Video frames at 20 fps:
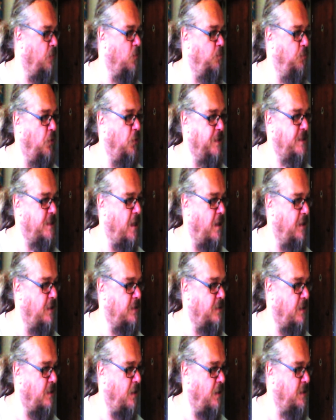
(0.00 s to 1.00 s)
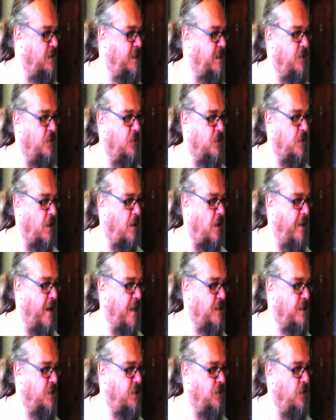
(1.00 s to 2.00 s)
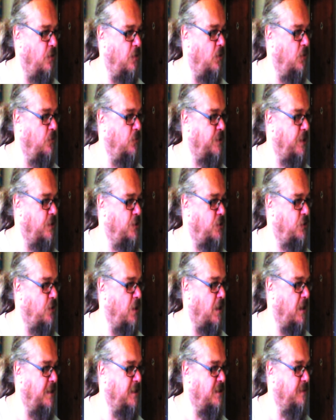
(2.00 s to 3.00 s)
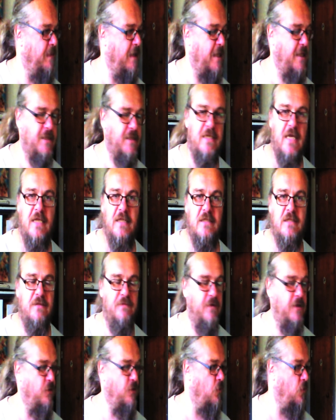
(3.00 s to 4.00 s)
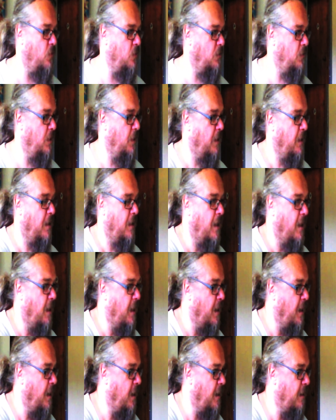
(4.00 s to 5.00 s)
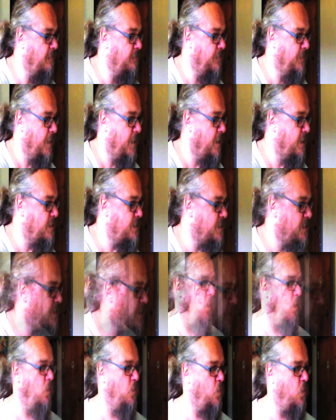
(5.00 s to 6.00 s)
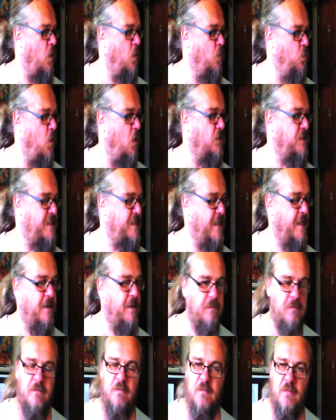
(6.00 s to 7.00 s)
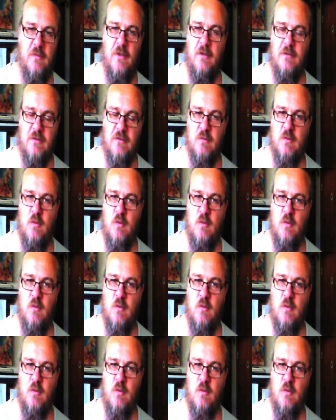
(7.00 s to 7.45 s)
point others in your direction who are also struggling to make sense of it all. So what was it that